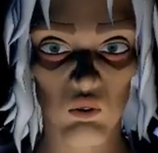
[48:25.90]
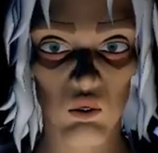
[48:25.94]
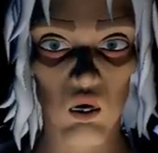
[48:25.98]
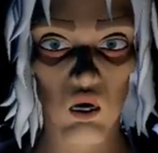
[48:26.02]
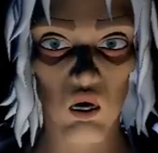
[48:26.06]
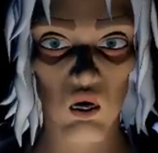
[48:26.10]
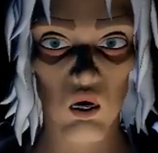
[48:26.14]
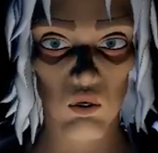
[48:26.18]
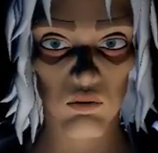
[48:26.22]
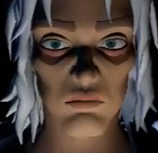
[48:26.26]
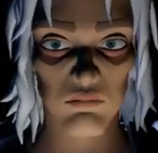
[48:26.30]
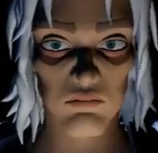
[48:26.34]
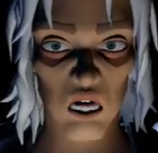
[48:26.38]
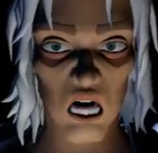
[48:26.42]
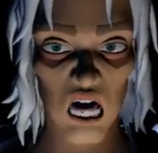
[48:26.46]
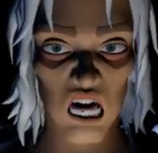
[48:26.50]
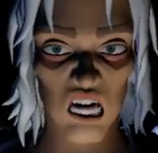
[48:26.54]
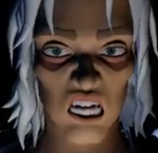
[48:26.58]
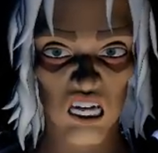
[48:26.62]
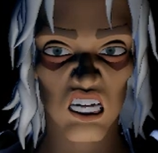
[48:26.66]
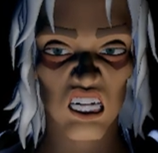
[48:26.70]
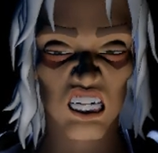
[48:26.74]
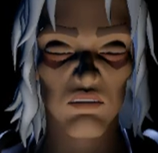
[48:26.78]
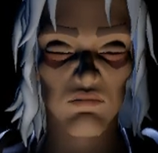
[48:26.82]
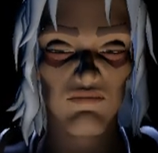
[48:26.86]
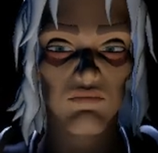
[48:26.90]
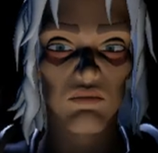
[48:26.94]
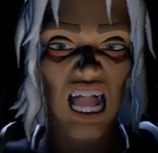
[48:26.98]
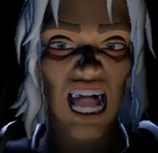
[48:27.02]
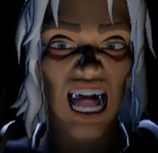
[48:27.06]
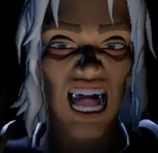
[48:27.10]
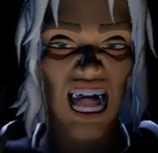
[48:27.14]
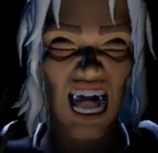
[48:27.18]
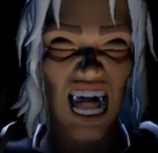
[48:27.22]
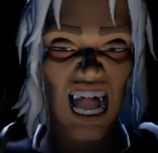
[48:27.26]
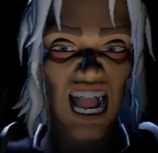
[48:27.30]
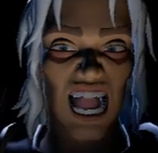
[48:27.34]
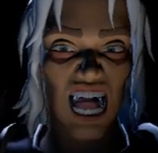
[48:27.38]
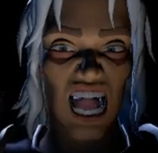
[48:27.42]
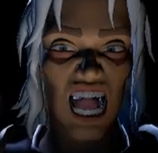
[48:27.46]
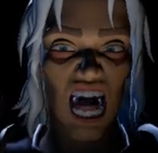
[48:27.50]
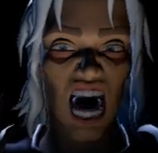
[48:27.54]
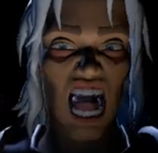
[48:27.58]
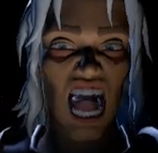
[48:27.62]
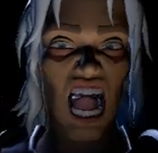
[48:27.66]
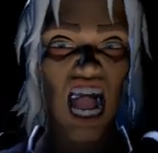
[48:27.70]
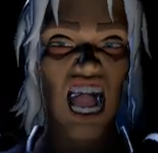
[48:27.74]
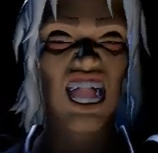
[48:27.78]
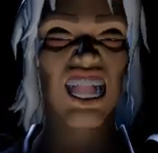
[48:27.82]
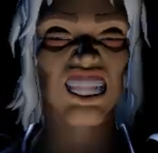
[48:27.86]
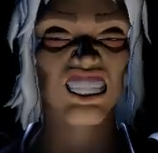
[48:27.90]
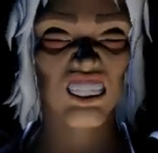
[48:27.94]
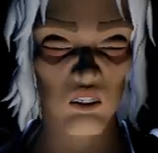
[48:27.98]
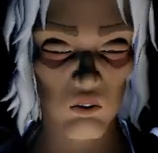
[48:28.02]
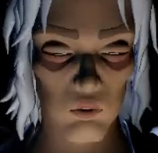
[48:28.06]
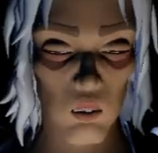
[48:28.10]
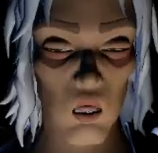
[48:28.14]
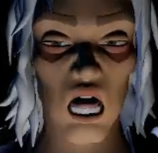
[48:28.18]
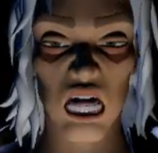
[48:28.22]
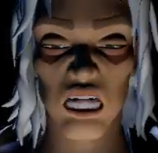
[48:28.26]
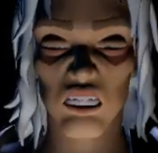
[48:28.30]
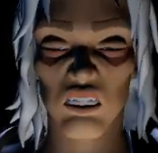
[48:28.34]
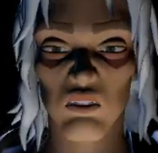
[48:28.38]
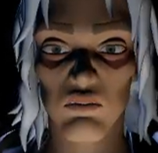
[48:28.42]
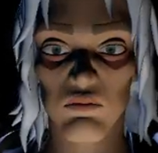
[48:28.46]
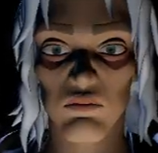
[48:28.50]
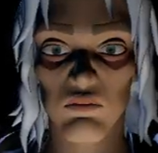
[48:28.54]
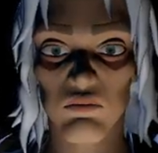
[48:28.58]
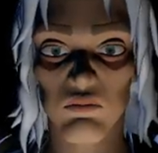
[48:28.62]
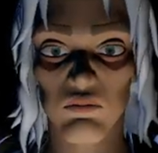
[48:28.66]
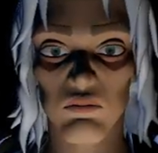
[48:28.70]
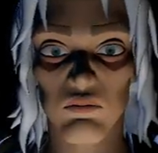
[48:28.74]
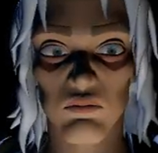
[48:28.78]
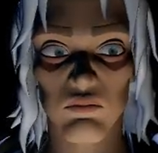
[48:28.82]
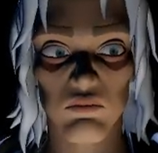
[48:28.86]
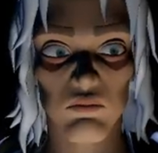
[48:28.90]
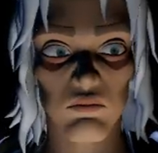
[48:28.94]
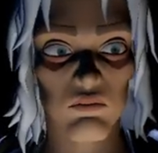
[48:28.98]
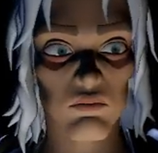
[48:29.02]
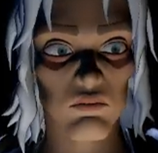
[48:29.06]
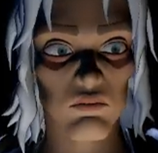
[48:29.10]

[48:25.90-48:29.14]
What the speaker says: room. Smell. Wait! The dog is